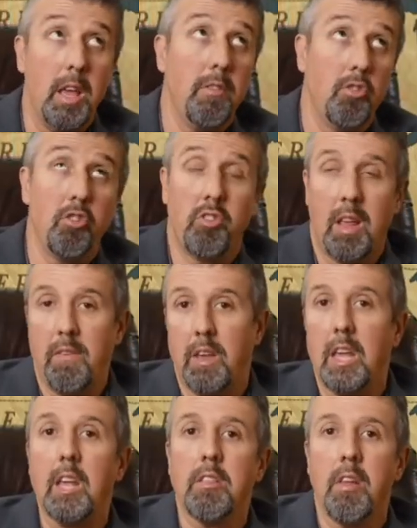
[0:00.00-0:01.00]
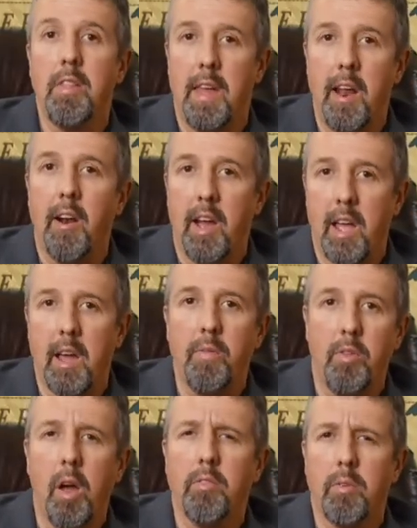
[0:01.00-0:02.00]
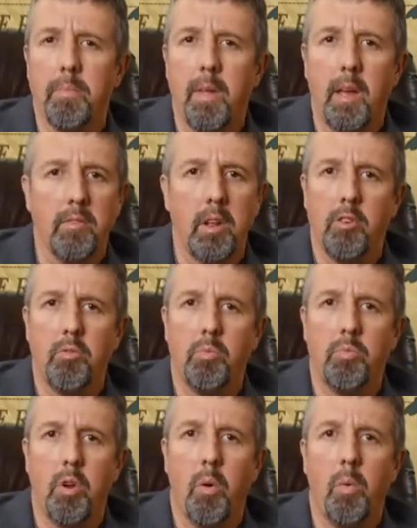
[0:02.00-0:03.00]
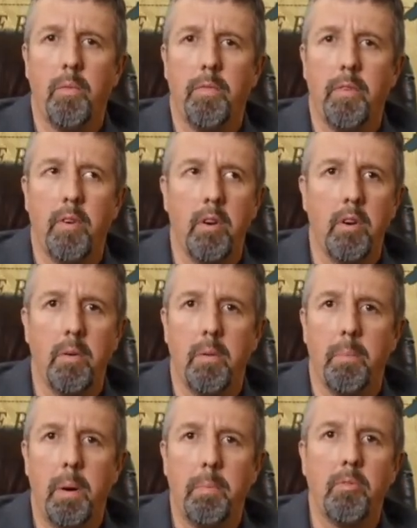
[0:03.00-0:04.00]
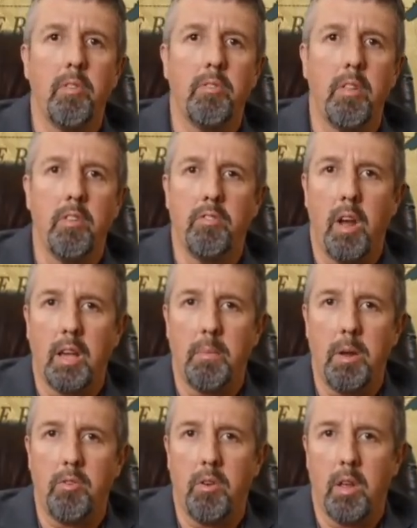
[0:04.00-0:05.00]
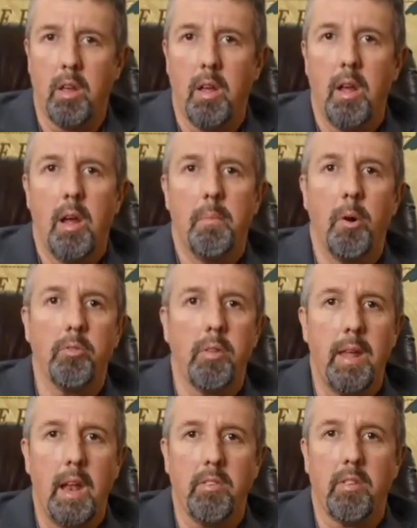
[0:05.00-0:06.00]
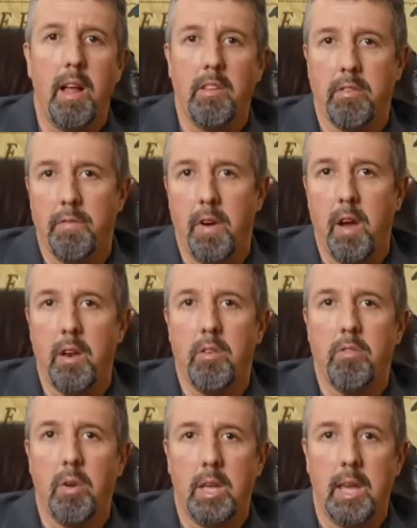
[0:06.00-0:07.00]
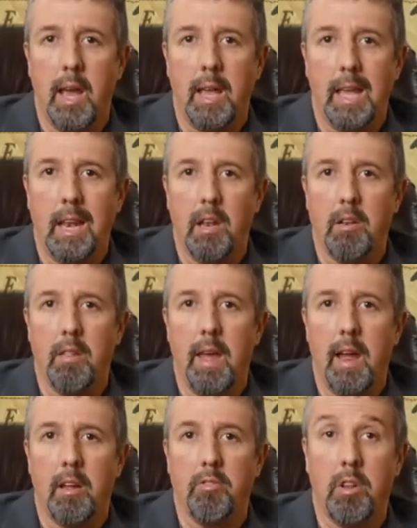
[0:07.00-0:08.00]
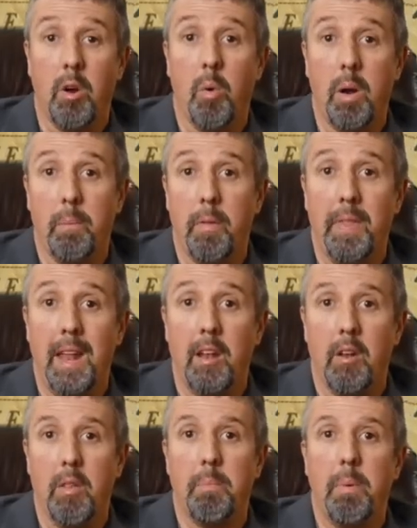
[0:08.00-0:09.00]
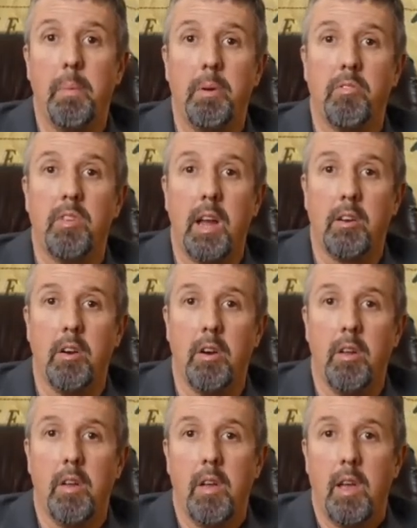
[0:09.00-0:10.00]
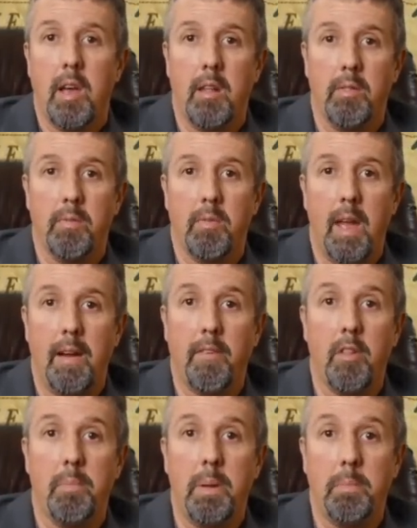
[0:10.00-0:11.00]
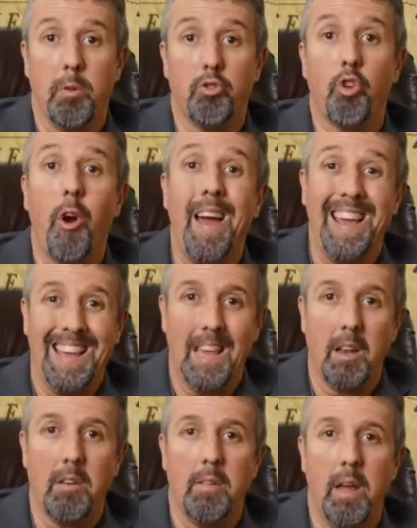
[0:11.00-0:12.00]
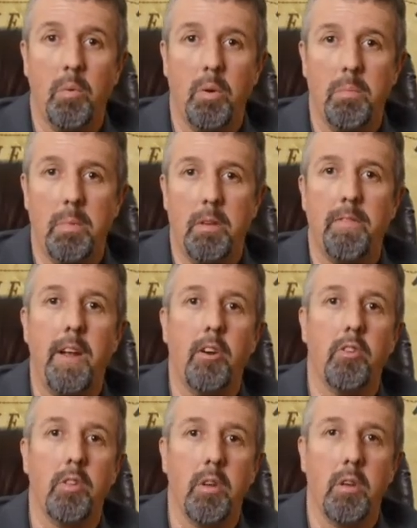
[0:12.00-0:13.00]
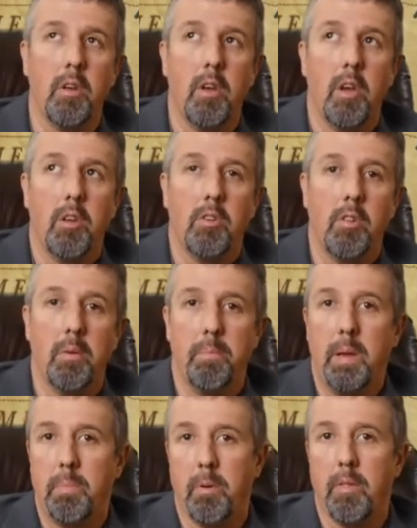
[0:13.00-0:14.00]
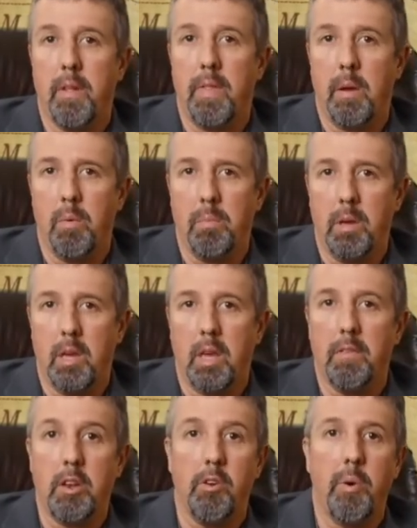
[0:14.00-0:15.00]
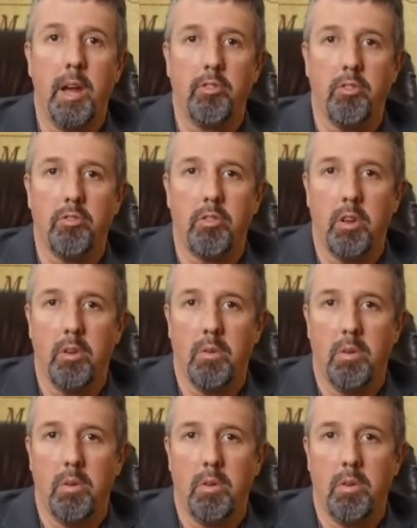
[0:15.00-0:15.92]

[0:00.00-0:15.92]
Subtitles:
Just to even get to there, I had done some things. I don't, for purposes of this documentary, most of that is classified, so I can't get into that because I don't want to put that into the public sector and have other people trying it. That wouldn't be fair to the people that they would be giving directions to.